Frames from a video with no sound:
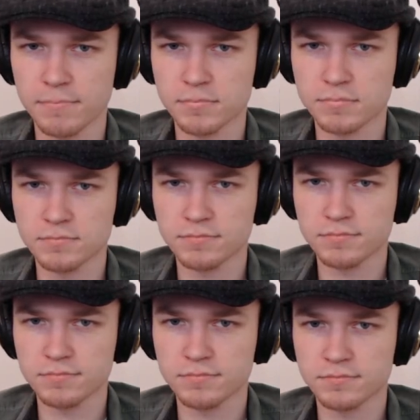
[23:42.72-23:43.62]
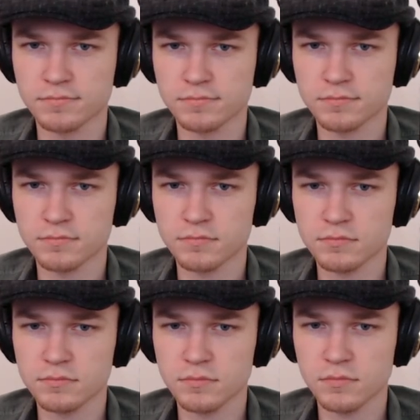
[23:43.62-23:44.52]

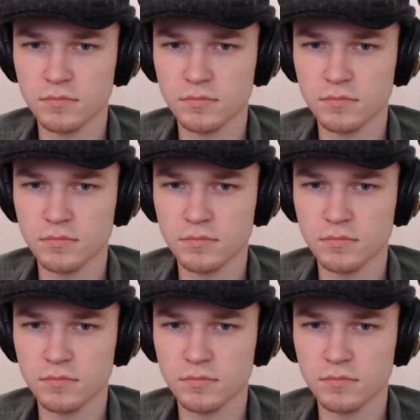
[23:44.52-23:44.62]
Nothing is said.